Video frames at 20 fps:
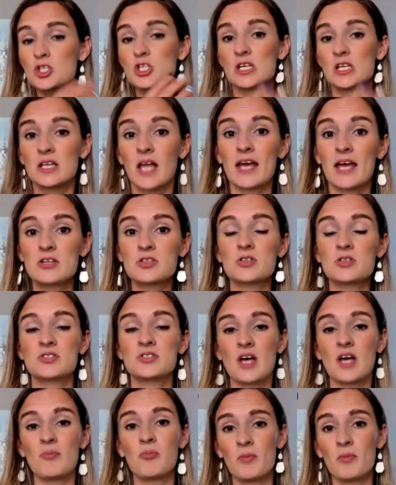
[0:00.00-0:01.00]
likes her
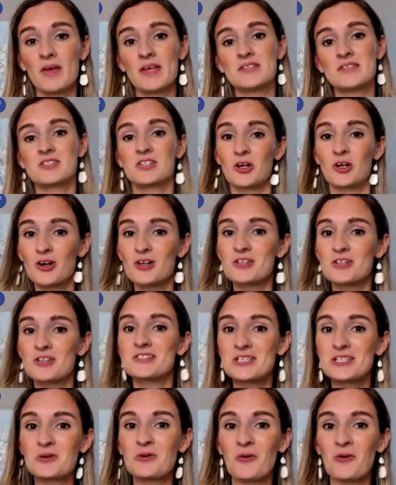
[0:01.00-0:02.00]
supplements and her
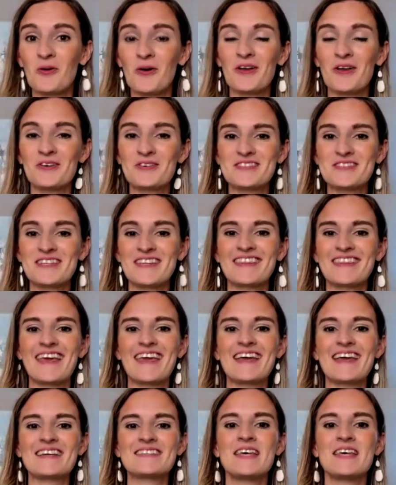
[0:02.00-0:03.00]
essential oils and
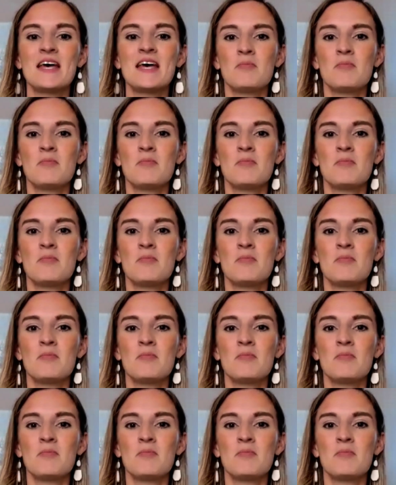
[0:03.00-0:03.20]
things,